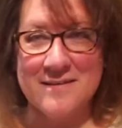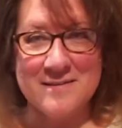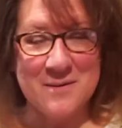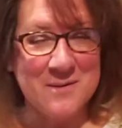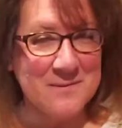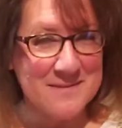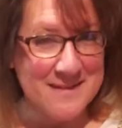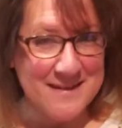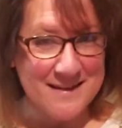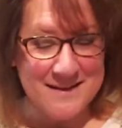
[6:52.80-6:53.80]
So you
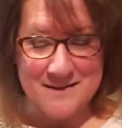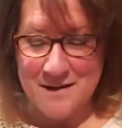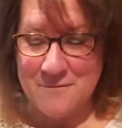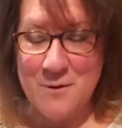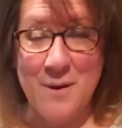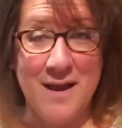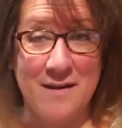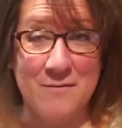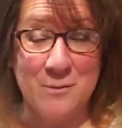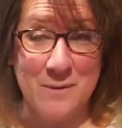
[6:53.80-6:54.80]
see, if you
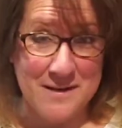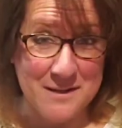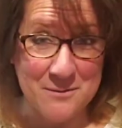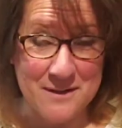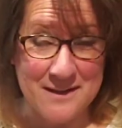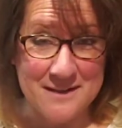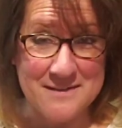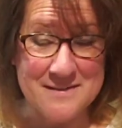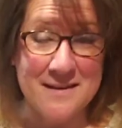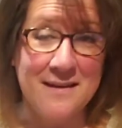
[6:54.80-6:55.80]
have the right
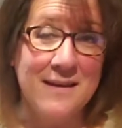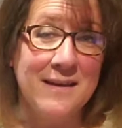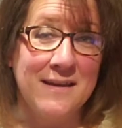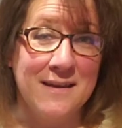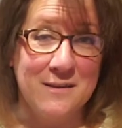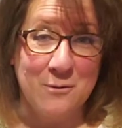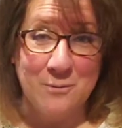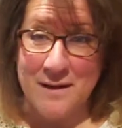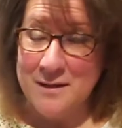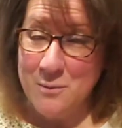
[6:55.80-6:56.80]
ingredients in the
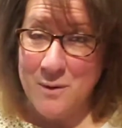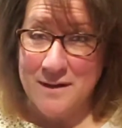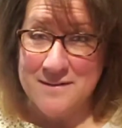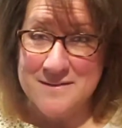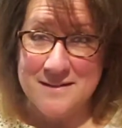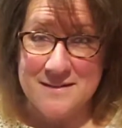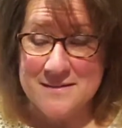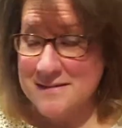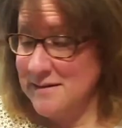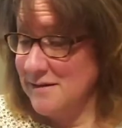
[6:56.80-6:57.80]
right
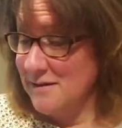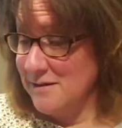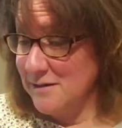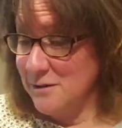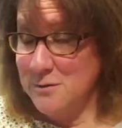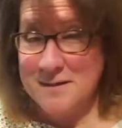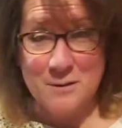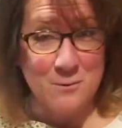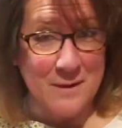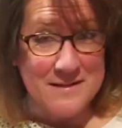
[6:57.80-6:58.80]
quantities, using
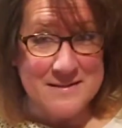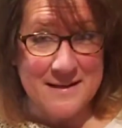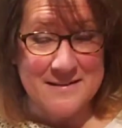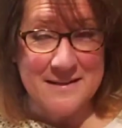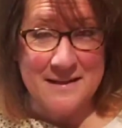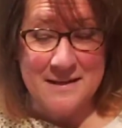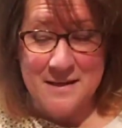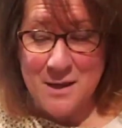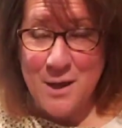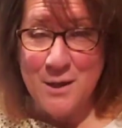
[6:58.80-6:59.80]
the right technique,
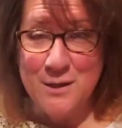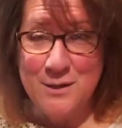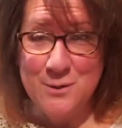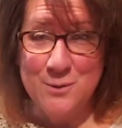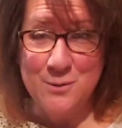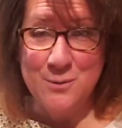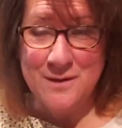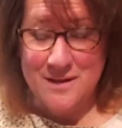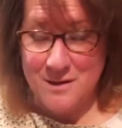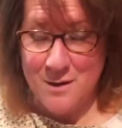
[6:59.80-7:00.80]
you
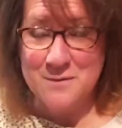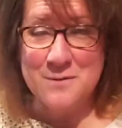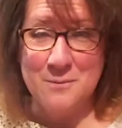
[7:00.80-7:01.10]
can also